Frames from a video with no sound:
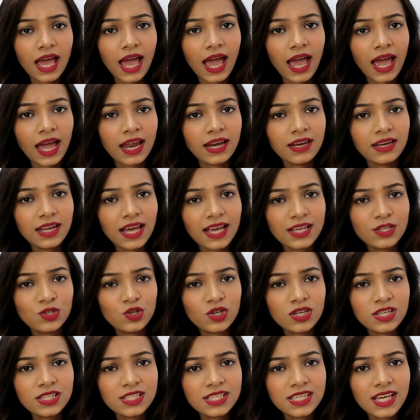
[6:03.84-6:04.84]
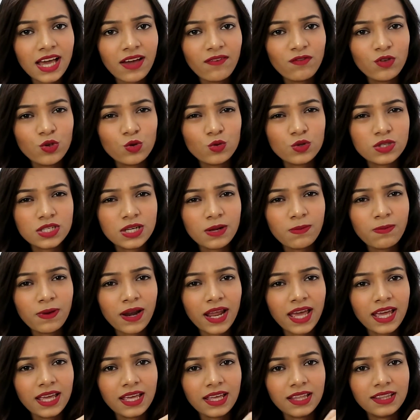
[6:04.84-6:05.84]
and as you can see, I've used up
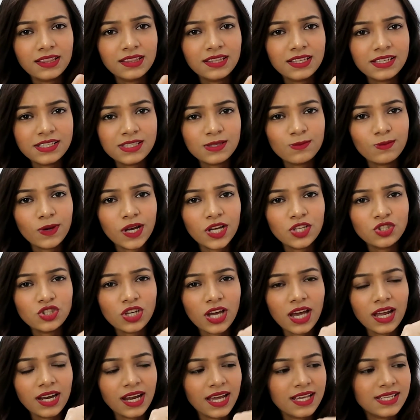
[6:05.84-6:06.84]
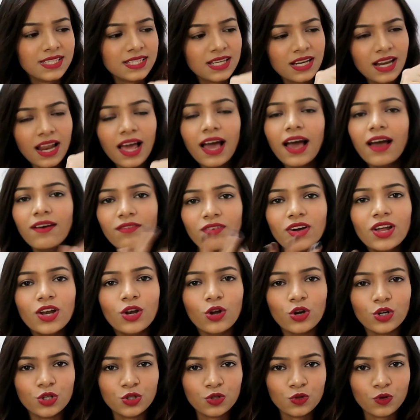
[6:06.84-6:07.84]
like this much and I still have a
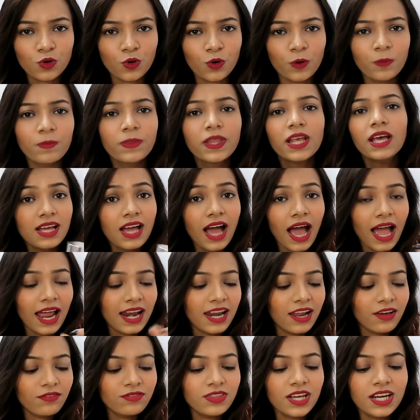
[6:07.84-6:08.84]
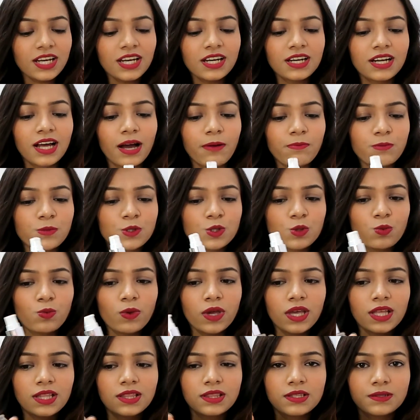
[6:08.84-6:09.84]
lot to go. I love that it comes
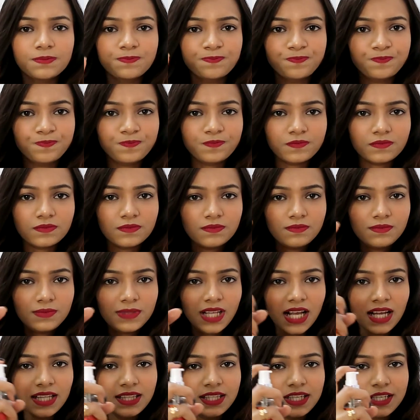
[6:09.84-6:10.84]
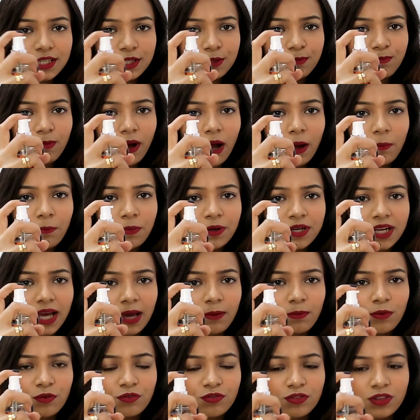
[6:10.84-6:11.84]
with this pump
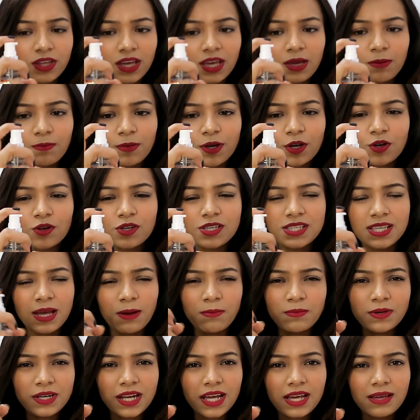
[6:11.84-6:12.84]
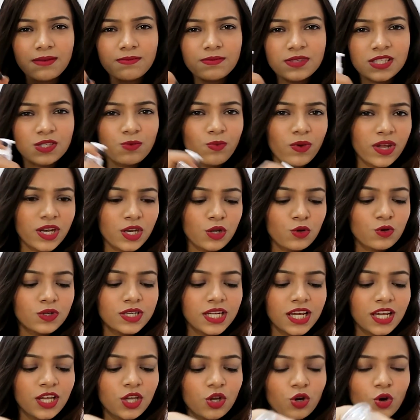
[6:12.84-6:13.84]
type of thing because sometimes when you
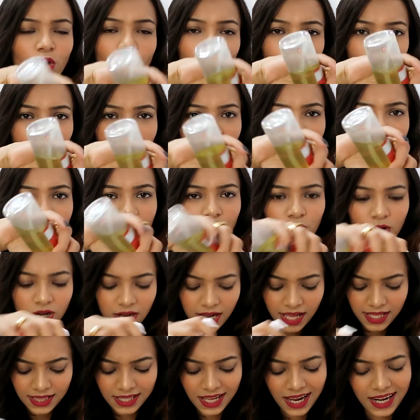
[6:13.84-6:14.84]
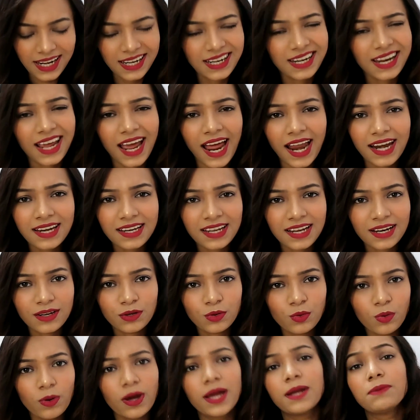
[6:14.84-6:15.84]
take your oil out like that, it can get
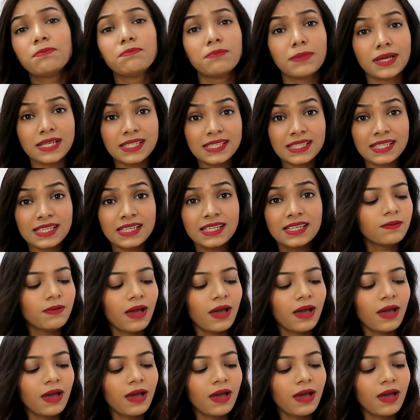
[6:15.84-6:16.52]
quite messy,